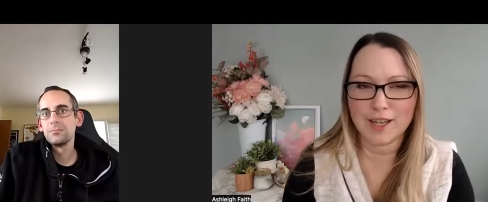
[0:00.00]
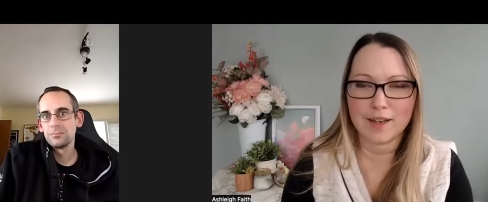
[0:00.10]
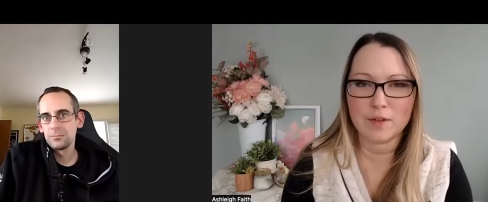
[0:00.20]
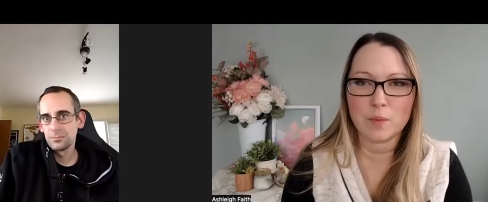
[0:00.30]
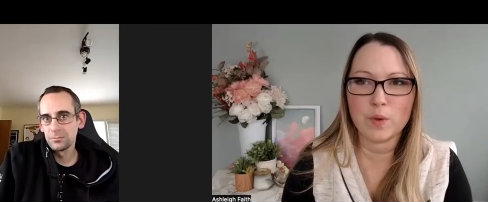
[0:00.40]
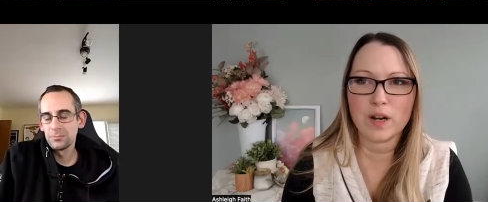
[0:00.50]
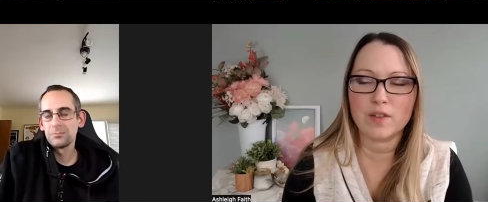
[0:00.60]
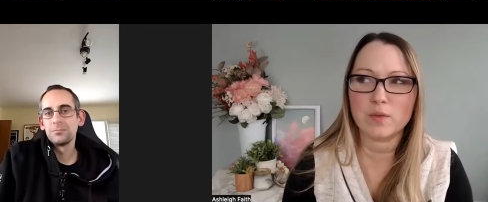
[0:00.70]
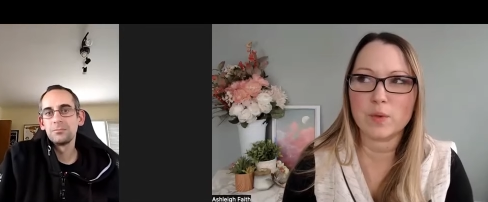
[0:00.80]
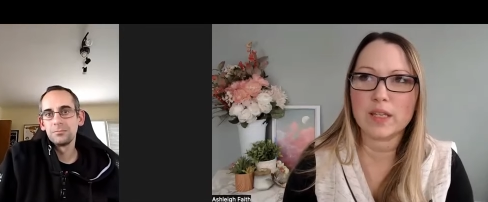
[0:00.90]
Speaker 1: And what
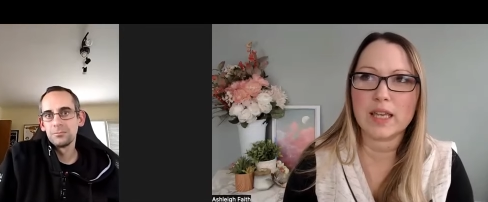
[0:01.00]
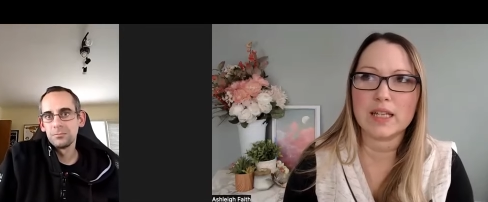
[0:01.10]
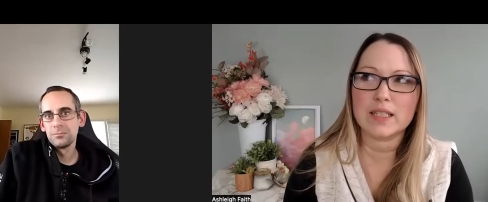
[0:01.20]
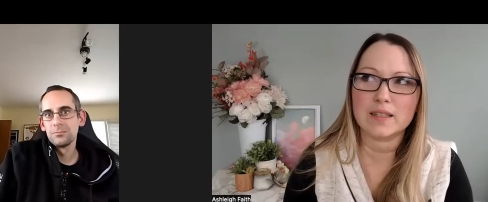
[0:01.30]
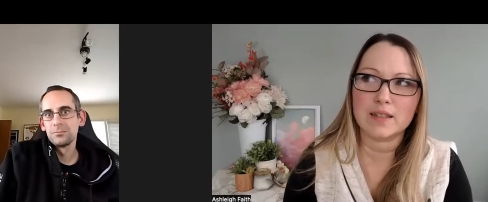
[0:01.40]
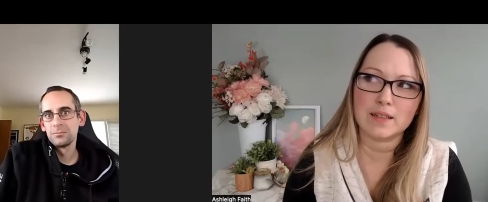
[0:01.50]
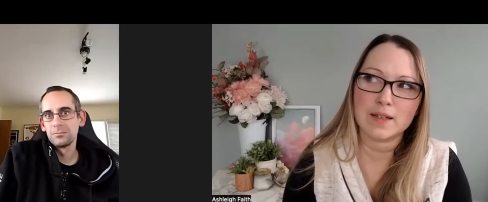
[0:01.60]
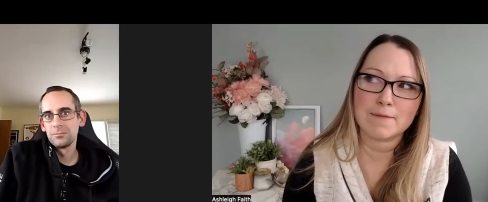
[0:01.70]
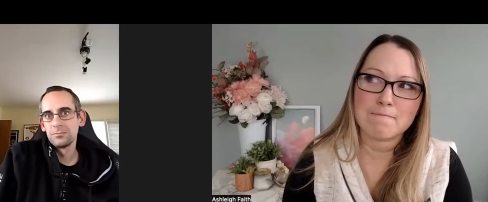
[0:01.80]
I've realized is,